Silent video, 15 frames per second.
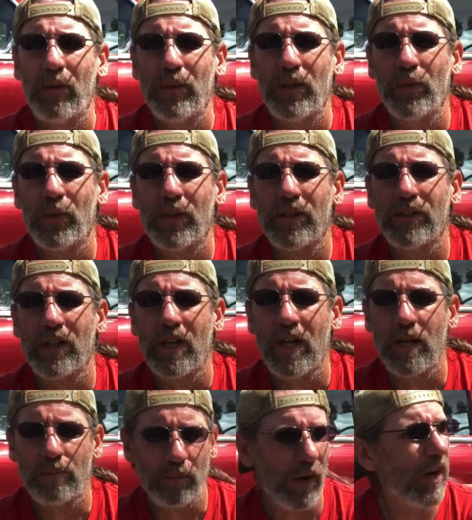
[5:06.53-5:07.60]
are we doing on
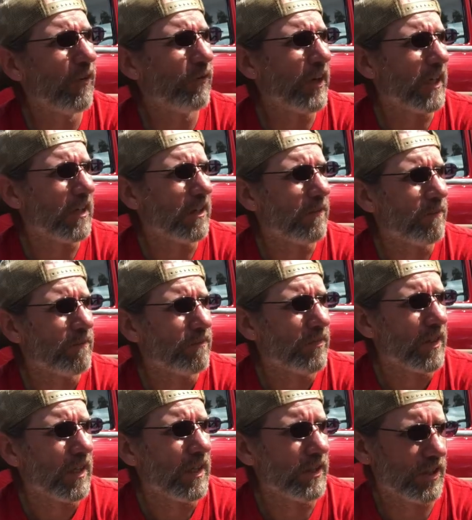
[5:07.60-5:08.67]
time? Perfect.
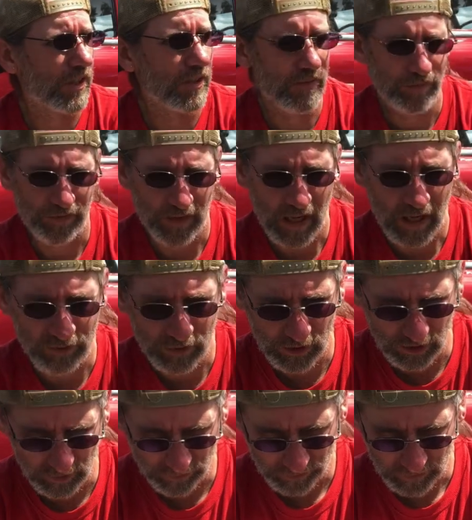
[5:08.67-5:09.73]
Because
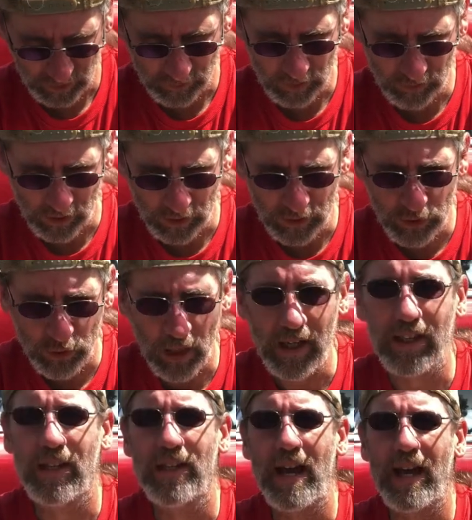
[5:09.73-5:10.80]
after we've already
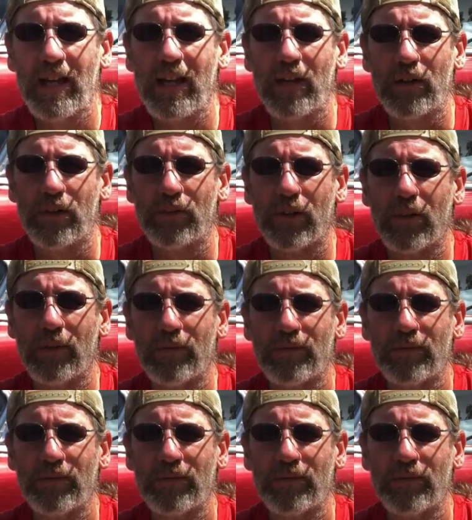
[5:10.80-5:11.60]
drank the neck out of her,